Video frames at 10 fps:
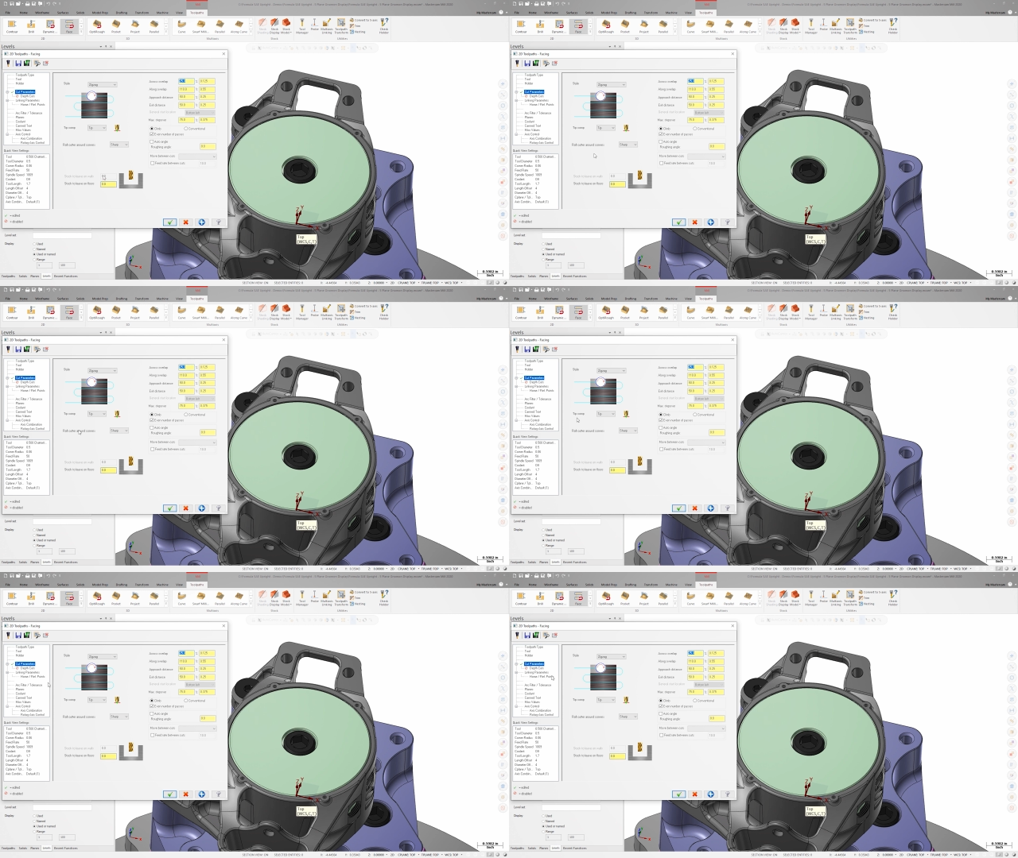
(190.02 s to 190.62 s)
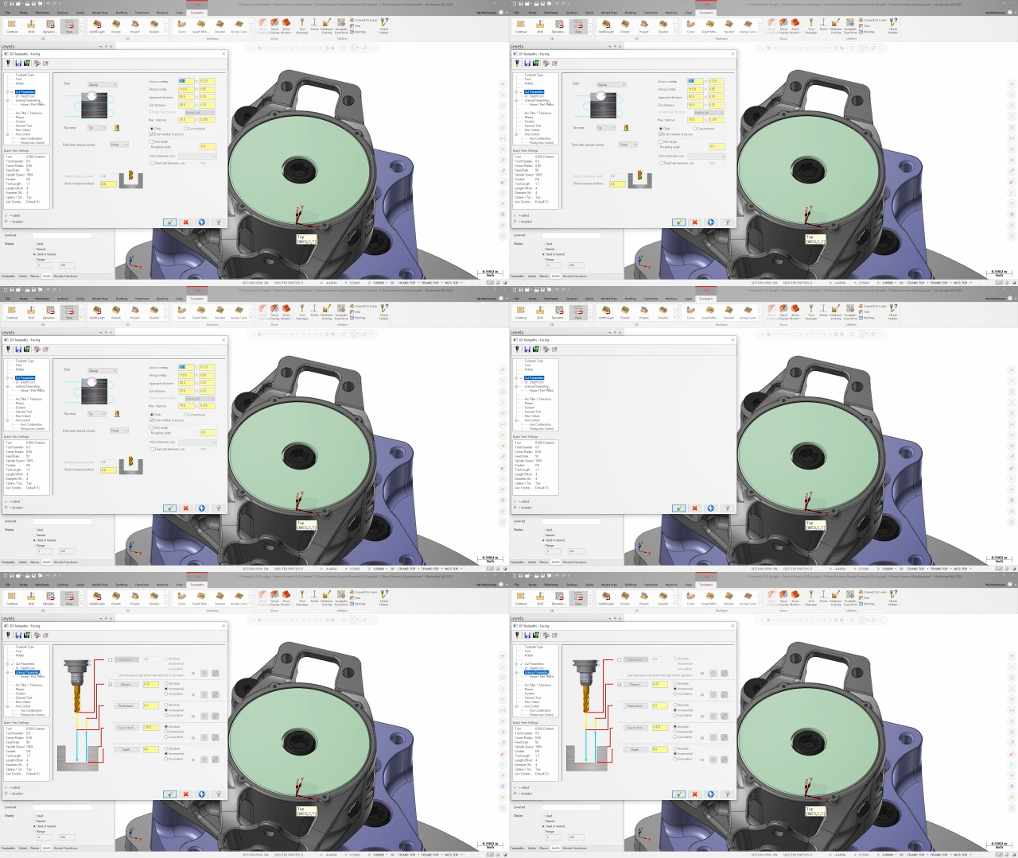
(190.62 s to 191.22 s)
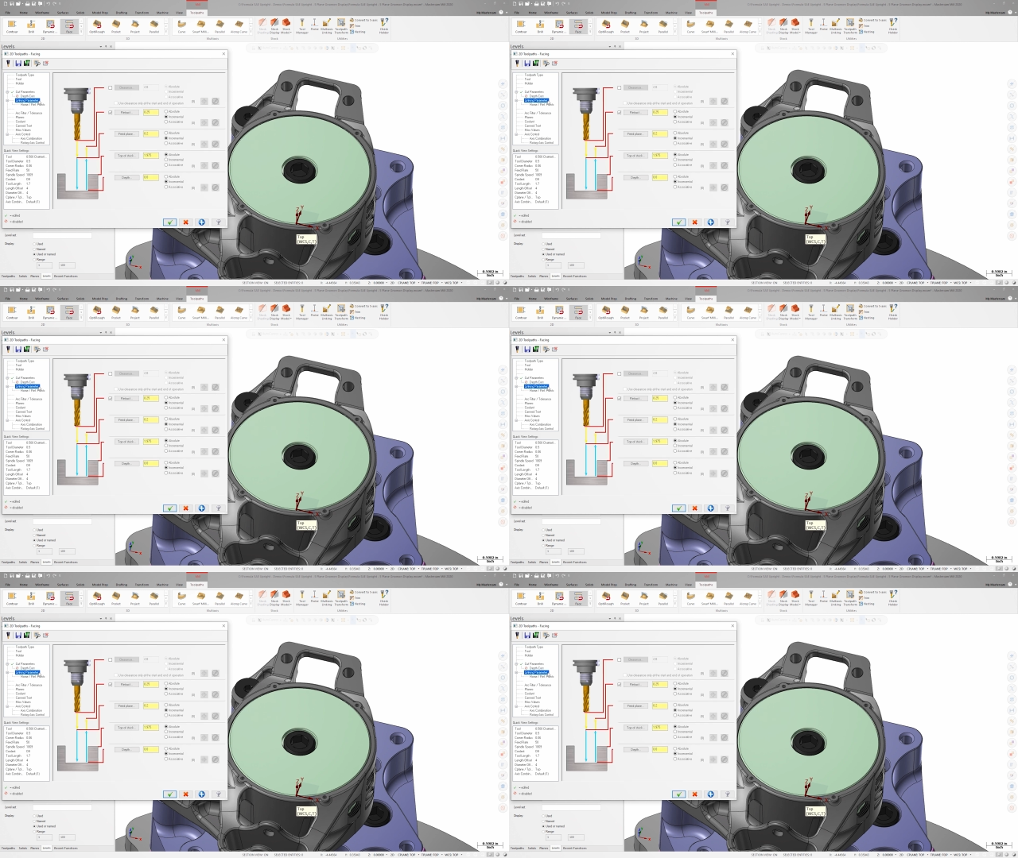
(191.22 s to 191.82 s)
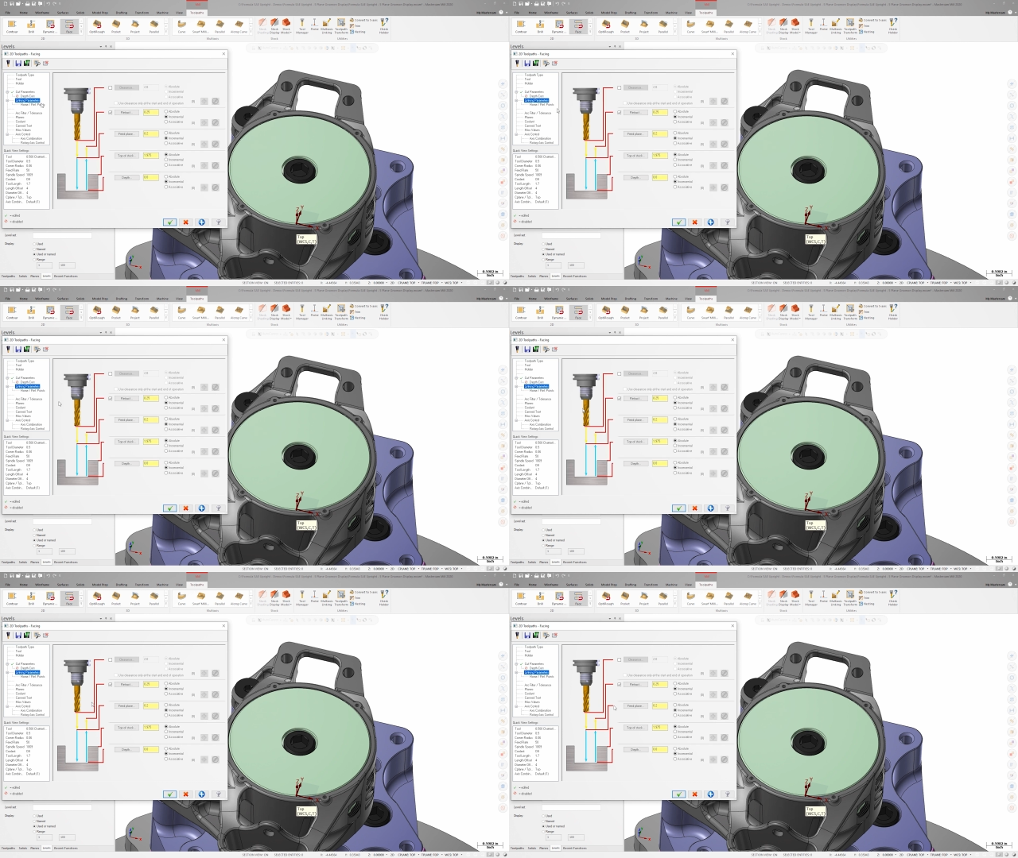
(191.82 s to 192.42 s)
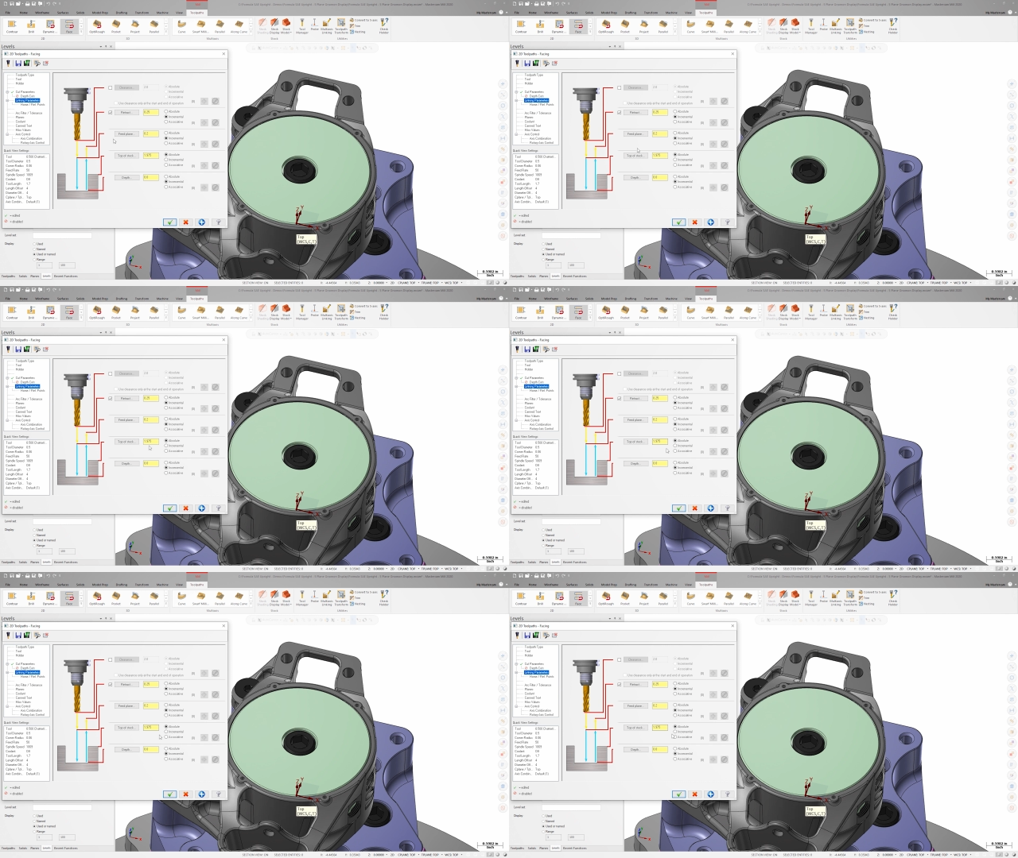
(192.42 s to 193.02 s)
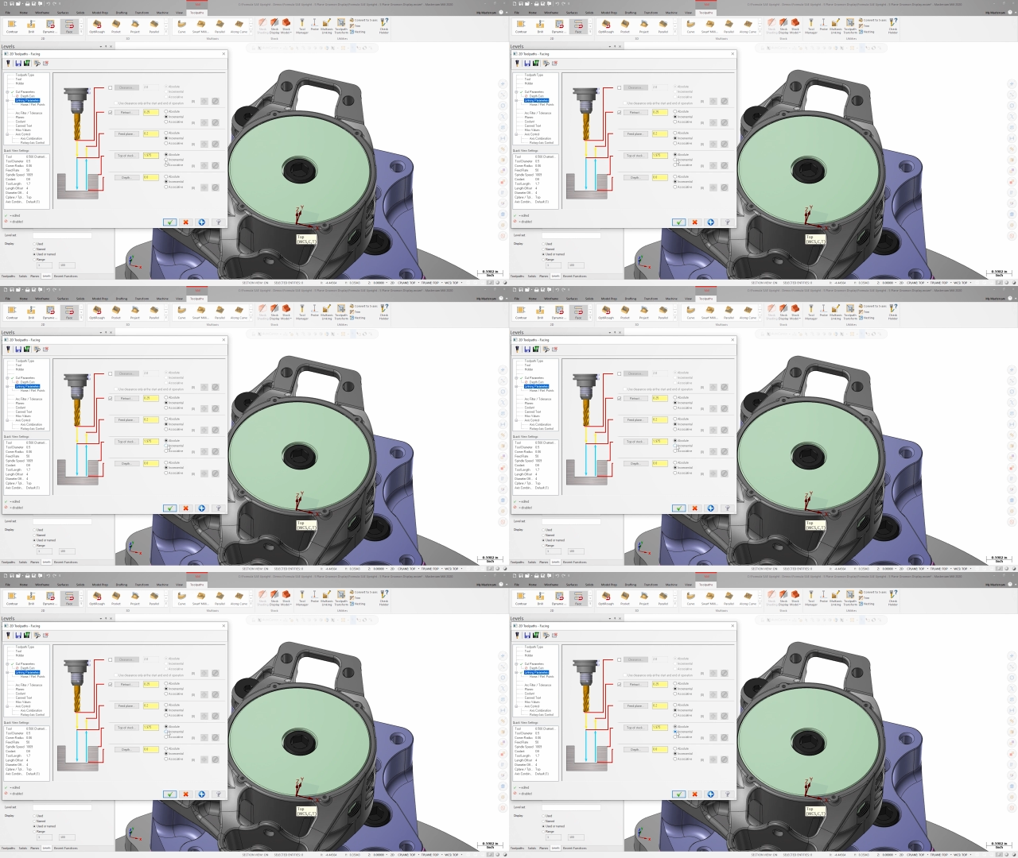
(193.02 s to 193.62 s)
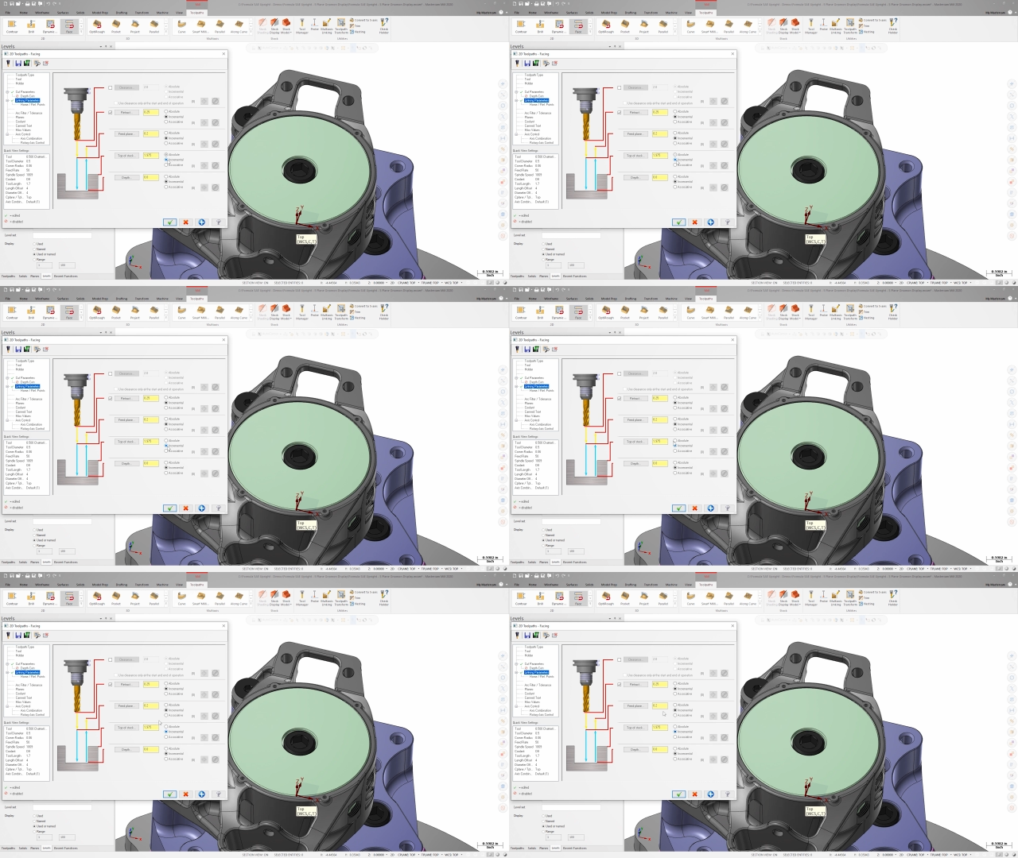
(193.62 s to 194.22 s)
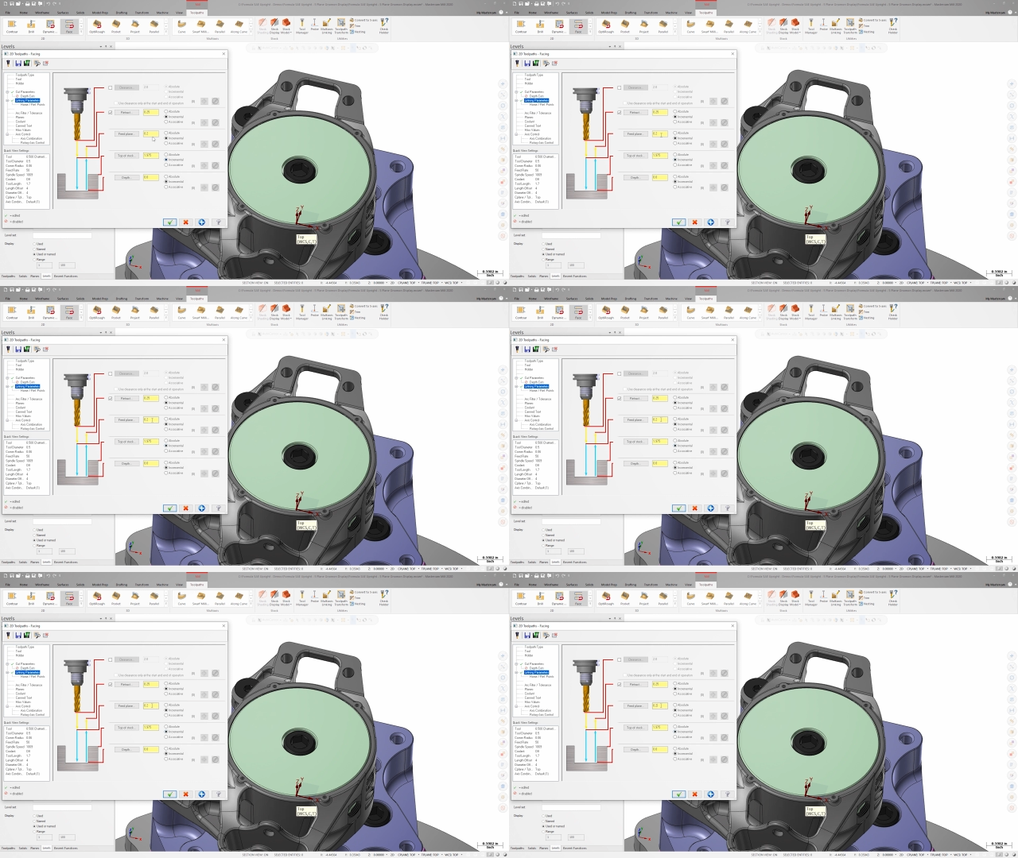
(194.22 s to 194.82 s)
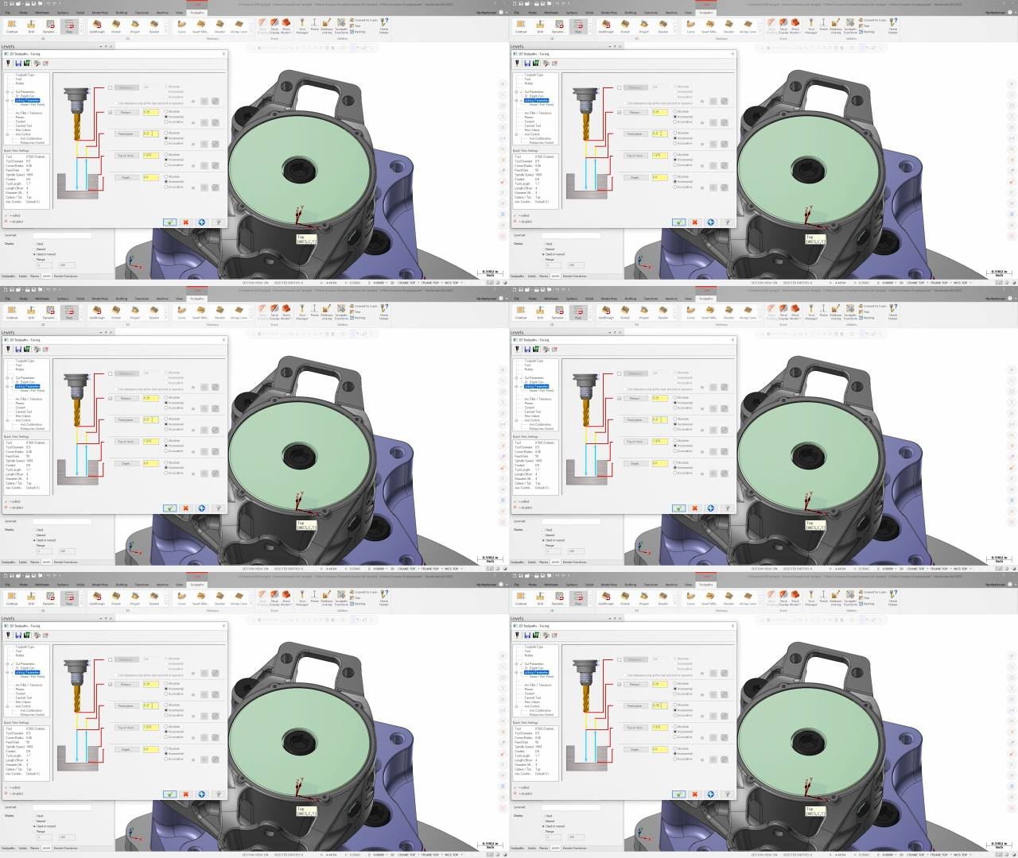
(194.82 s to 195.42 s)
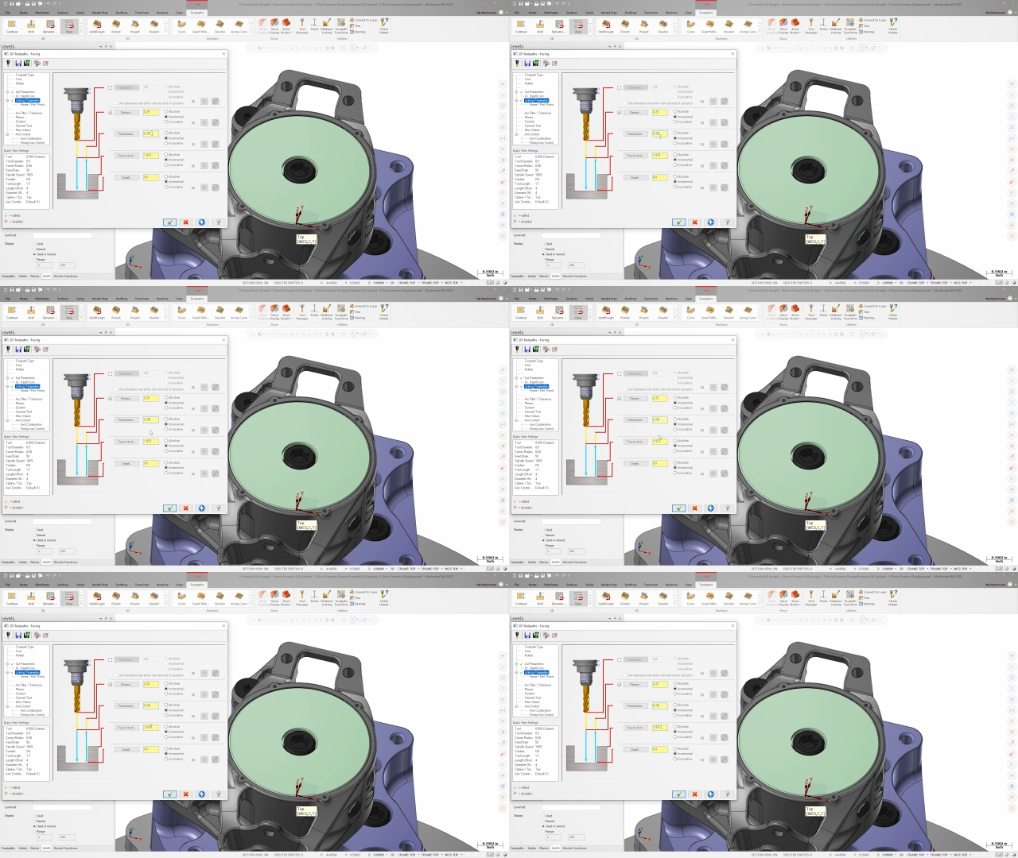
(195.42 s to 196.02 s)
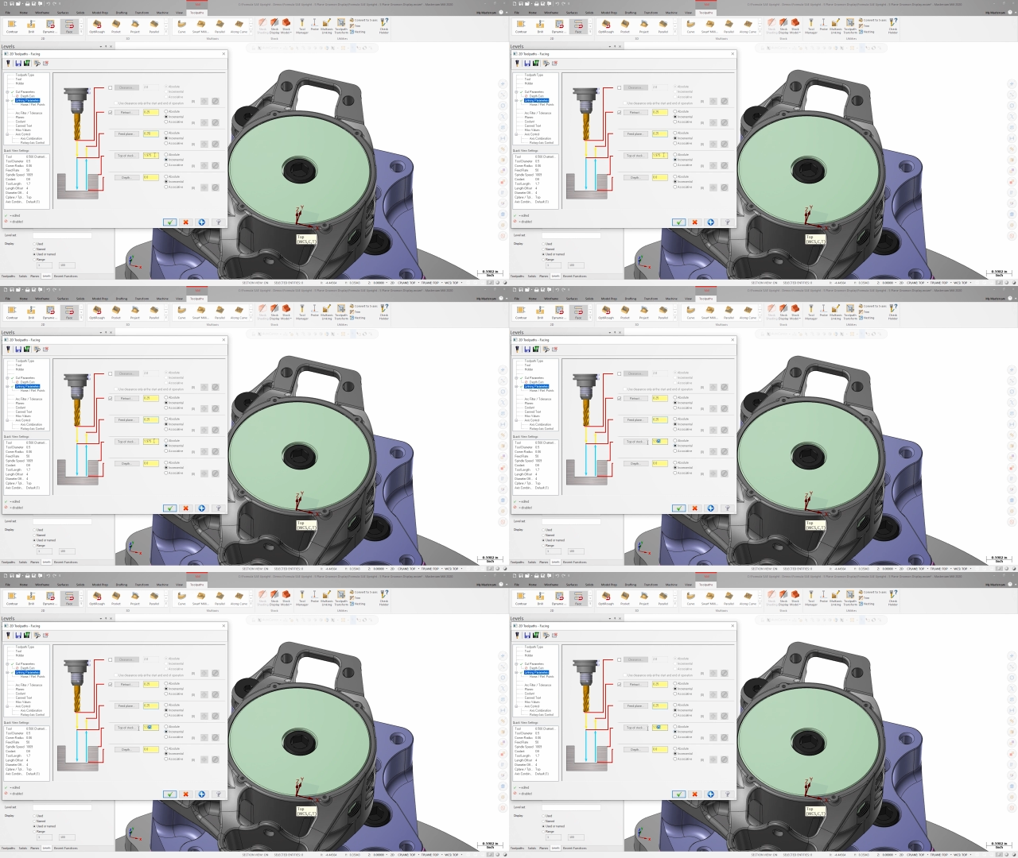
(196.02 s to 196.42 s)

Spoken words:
(no speaker visible)